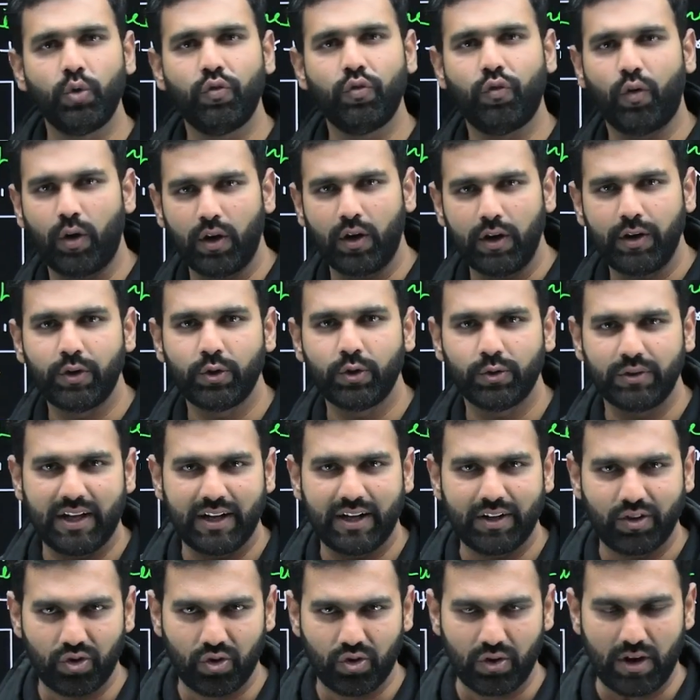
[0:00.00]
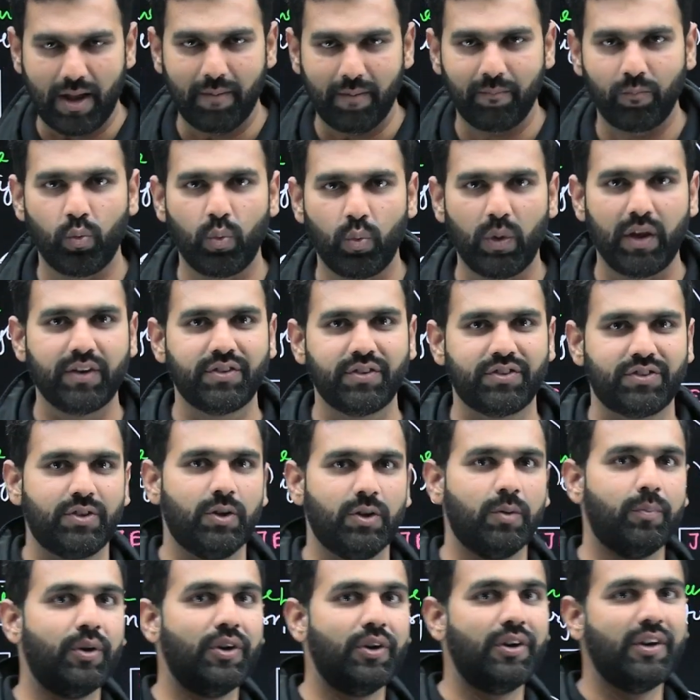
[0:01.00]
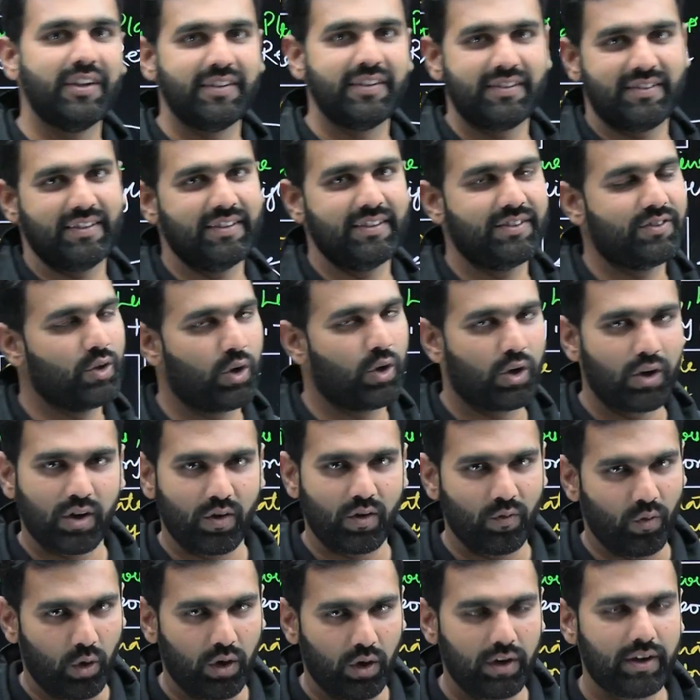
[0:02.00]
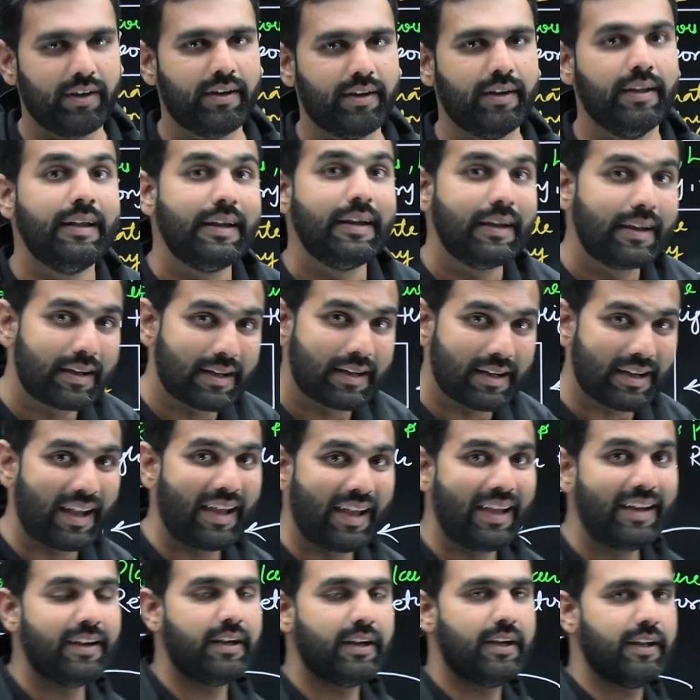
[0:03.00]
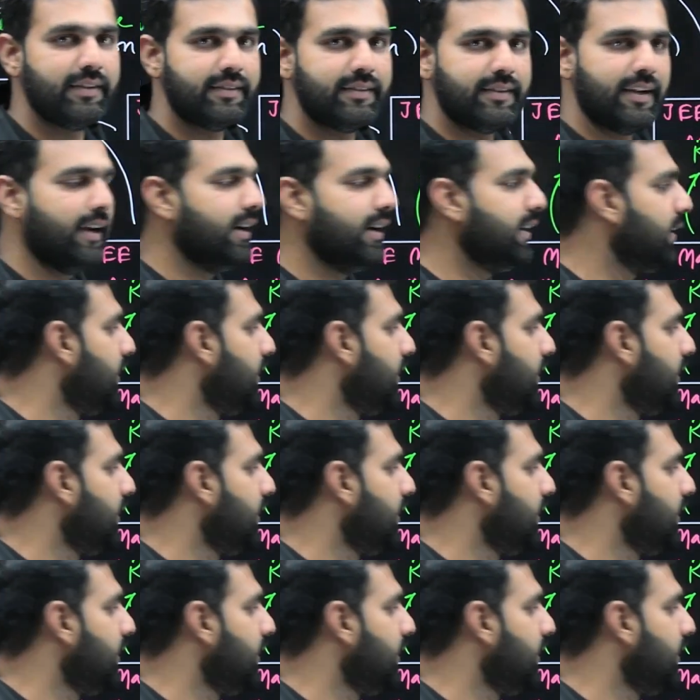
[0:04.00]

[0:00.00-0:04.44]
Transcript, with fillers: fall into that trap where stubbornness is not rewarded. Try and understand